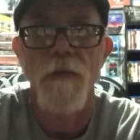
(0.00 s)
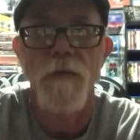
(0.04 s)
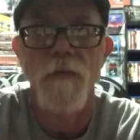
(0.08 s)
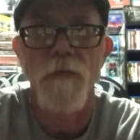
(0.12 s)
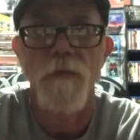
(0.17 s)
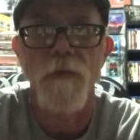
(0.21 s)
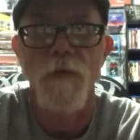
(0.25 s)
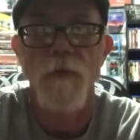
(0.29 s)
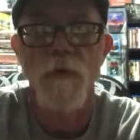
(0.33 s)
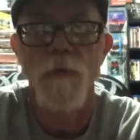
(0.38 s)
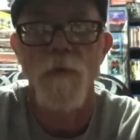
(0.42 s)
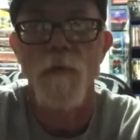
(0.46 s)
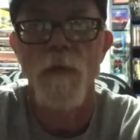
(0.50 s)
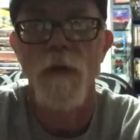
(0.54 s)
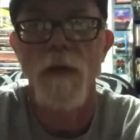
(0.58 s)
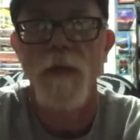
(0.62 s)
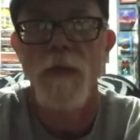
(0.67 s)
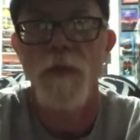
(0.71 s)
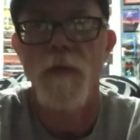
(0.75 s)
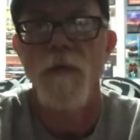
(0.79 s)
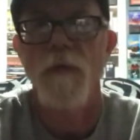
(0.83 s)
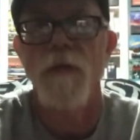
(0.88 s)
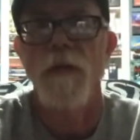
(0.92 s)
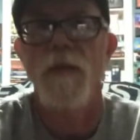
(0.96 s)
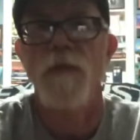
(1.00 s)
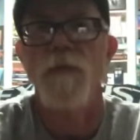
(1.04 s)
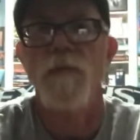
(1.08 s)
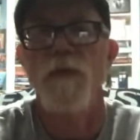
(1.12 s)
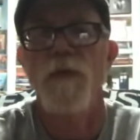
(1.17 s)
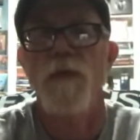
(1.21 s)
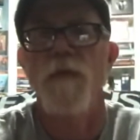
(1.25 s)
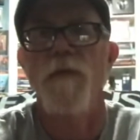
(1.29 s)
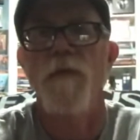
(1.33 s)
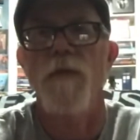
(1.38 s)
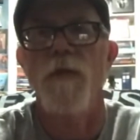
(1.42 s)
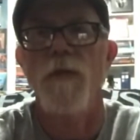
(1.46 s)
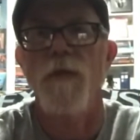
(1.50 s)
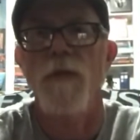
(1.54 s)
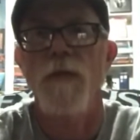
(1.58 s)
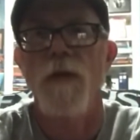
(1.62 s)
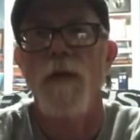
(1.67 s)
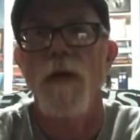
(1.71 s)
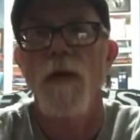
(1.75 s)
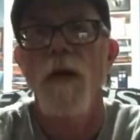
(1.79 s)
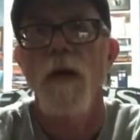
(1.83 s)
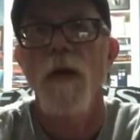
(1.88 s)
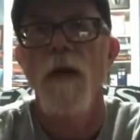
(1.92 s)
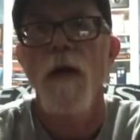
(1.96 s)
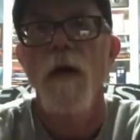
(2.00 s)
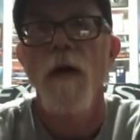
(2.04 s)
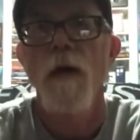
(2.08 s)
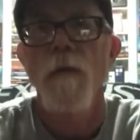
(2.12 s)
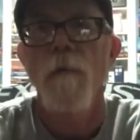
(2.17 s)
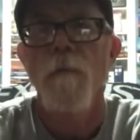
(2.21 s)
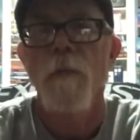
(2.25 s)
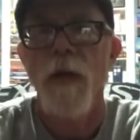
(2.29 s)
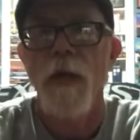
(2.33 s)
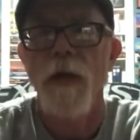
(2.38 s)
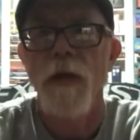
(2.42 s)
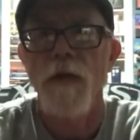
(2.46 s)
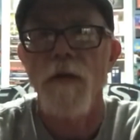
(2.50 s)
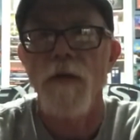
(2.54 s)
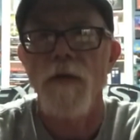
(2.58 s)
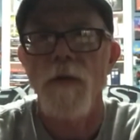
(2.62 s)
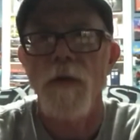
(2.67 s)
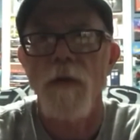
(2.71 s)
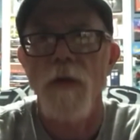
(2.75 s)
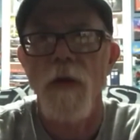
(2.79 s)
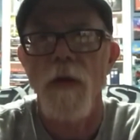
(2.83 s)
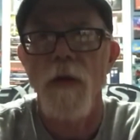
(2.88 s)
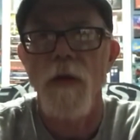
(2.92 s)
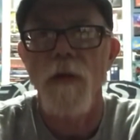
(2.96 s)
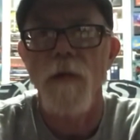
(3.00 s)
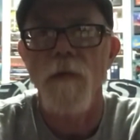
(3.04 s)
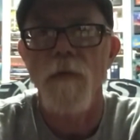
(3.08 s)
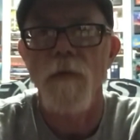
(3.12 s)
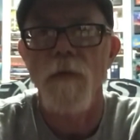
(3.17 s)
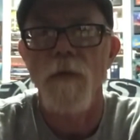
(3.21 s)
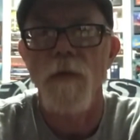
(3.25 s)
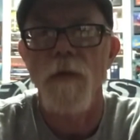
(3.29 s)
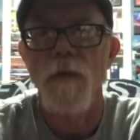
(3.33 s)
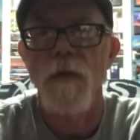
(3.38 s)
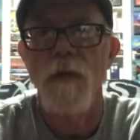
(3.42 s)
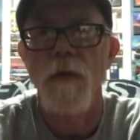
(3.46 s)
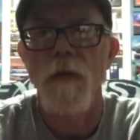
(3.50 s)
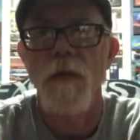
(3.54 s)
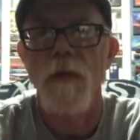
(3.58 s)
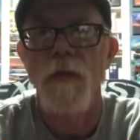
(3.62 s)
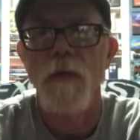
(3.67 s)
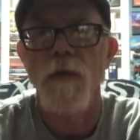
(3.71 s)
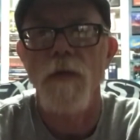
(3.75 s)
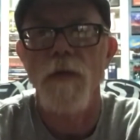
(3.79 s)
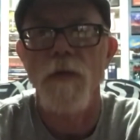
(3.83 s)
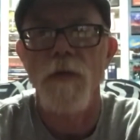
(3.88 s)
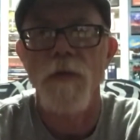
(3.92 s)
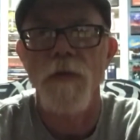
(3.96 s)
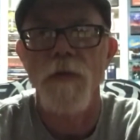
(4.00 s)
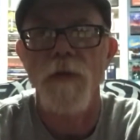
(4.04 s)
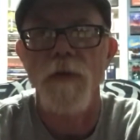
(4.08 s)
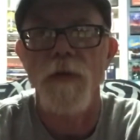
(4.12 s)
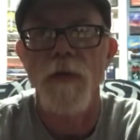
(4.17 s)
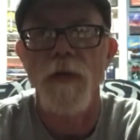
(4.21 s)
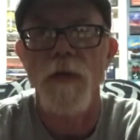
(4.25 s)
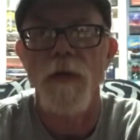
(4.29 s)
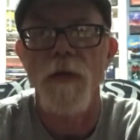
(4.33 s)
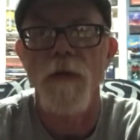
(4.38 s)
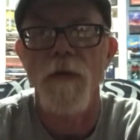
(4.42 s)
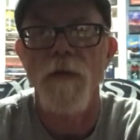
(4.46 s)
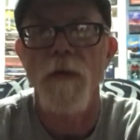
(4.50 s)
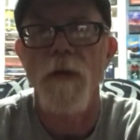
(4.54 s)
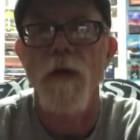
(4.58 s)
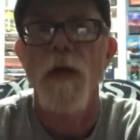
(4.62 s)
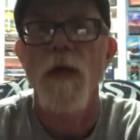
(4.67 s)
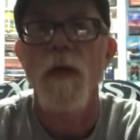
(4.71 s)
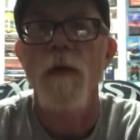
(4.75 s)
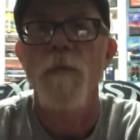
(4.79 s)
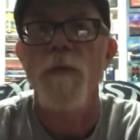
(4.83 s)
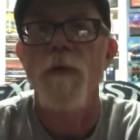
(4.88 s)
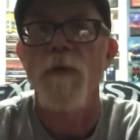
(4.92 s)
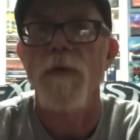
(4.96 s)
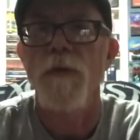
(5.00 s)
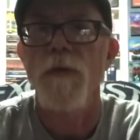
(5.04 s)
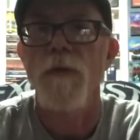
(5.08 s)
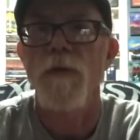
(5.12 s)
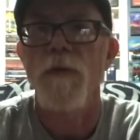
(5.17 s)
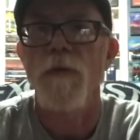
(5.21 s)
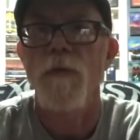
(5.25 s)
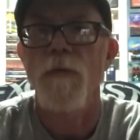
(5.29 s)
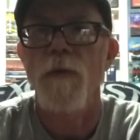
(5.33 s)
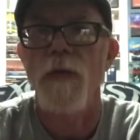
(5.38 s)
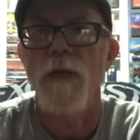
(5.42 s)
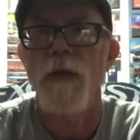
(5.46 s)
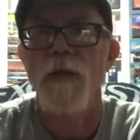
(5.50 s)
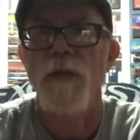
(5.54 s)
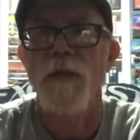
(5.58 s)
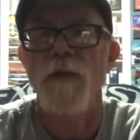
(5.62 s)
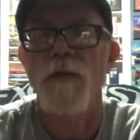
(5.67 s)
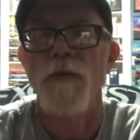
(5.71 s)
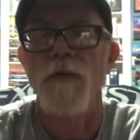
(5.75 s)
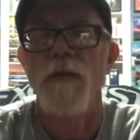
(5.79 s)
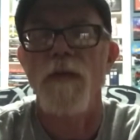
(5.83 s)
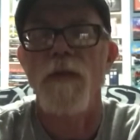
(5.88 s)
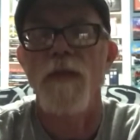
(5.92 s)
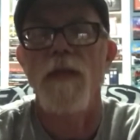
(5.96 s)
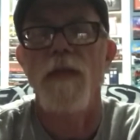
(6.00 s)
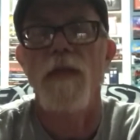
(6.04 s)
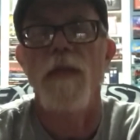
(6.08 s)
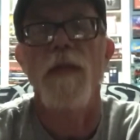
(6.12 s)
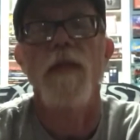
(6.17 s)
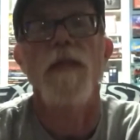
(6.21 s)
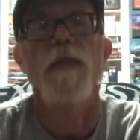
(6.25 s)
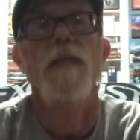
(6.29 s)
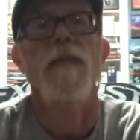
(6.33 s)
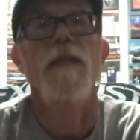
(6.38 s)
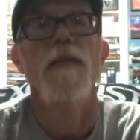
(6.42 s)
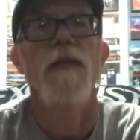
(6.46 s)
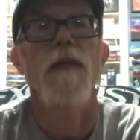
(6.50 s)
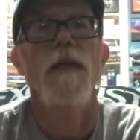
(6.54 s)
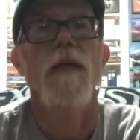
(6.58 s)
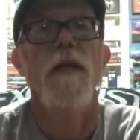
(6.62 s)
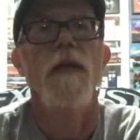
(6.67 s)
And for a Western, this was the first major Hollywood studio produced Western since